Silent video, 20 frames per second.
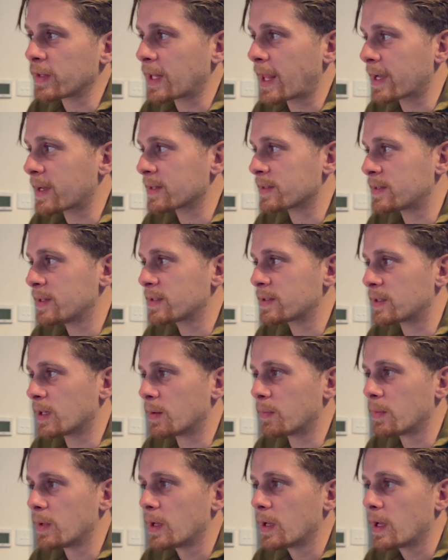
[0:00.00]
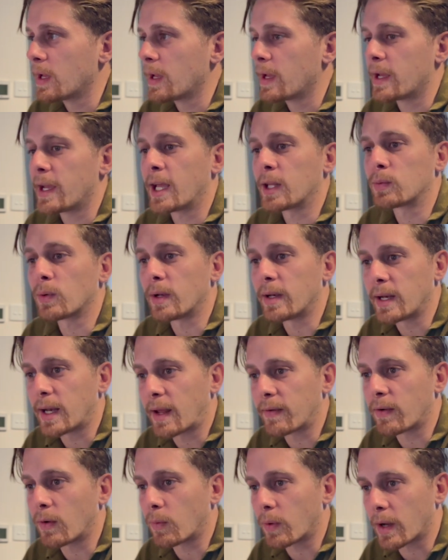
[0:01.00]
like a system, it will
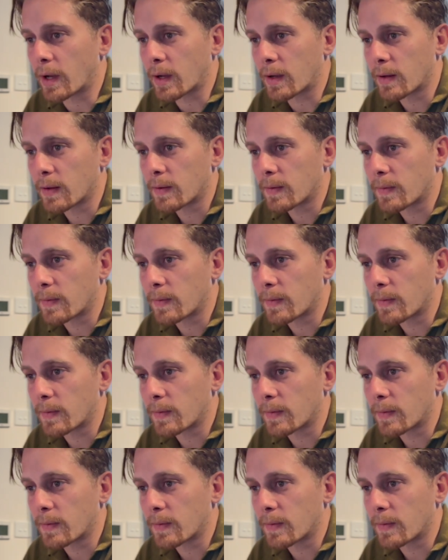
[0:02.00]
never work.